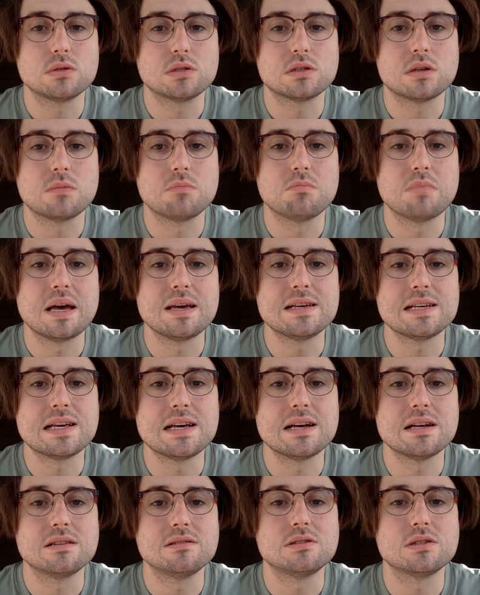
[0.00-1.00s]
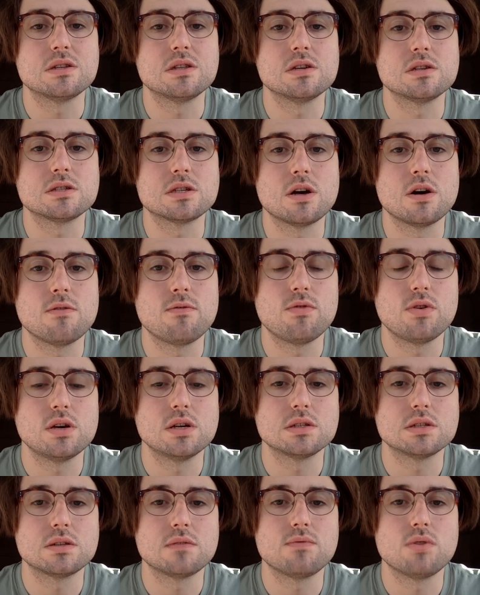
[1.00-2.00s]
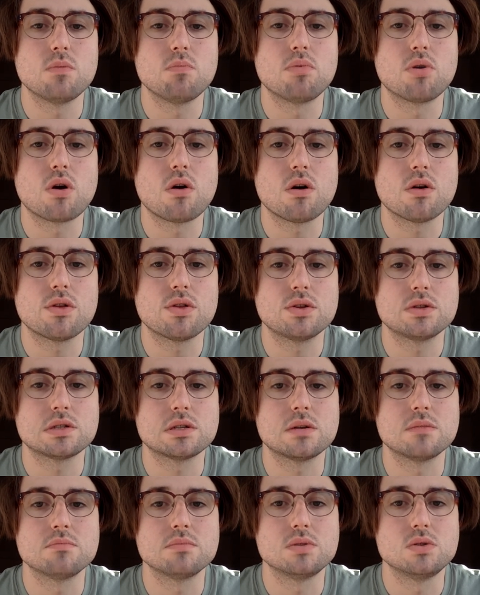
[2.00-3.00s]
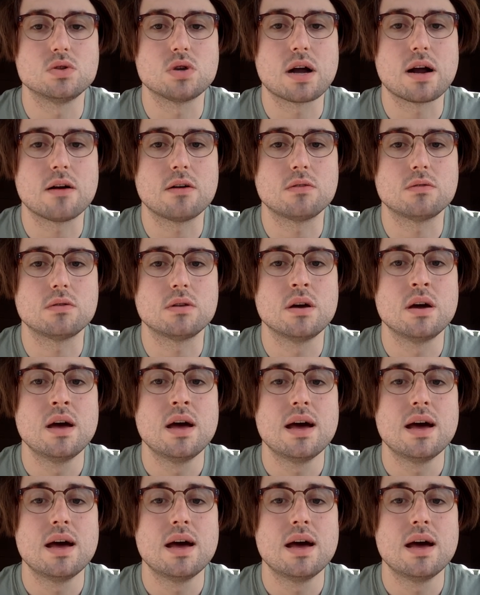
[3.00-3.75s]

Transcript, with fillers: Some make it to the surface of the broth, some drown.